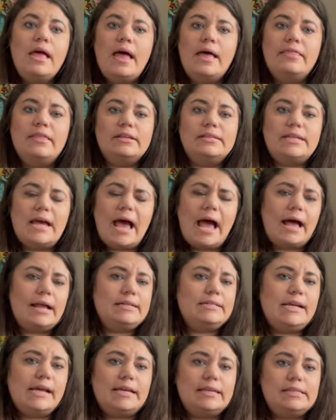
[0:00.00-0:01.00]
And the
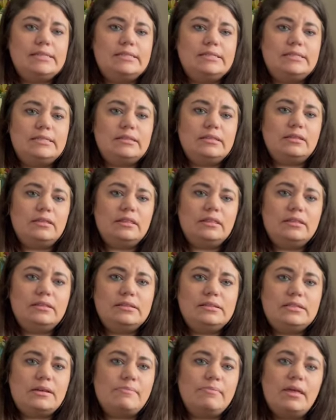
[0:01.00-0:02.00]
dad takes
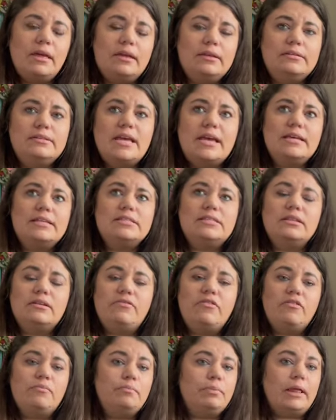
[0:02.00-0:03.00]

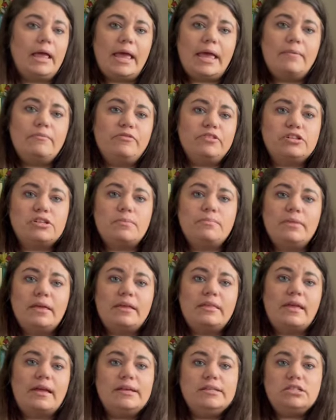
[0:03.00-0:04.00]
the blame for
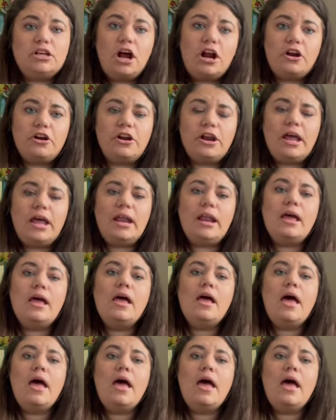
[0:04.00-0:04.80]
something that his daughter did,